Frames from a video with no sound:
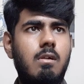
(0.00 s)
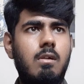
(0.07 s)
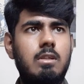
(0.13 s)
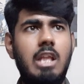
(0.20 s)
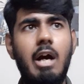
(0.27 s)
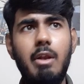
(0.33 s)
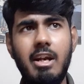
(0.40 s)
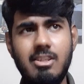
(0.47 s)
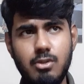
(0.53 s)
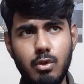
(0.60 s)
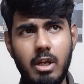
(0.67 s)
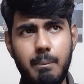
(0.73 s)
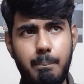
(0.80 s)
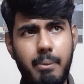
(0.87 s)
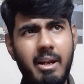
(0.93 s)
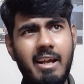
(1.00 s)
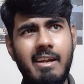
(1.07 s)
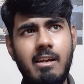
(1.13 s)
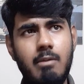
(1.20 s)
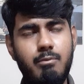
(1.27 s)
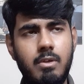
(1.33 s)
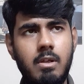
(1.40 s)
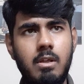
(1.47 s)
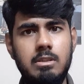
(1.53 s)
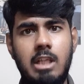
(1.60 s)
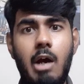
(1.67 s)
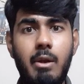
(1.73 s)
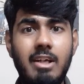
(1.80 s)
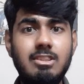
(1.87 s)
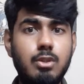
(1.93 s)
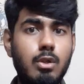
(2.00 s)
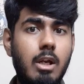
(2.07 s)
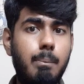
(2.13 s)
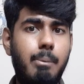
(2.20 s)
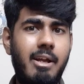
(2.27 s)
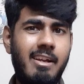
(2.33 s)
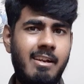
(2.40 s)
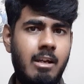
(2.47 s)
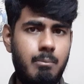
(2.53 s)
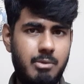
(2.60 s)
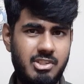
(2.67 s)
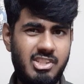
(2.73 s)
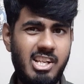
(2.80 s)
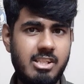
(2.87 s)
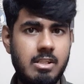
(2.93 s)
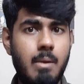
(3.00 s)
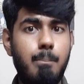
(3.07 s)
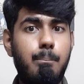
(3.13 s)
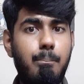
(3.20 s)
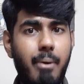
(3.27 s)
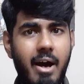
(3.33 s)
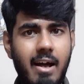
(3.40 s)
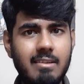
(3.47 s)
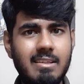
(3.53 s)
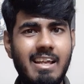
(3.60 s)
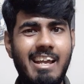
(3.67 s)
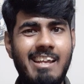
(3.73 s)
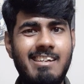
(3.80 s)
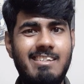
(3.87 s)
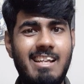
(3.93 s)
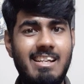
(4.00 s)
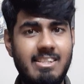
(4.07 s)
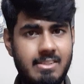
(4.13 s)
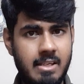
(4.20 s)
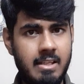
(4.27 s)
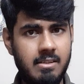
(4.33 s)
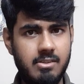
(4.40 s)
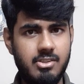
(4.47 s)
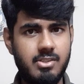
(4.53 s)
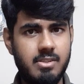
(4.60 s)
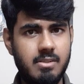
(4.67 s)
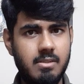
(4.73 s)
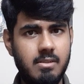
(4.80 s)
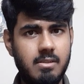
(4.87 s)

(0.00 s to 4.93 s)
Now let's look at plugin number 6, Path Intellisense.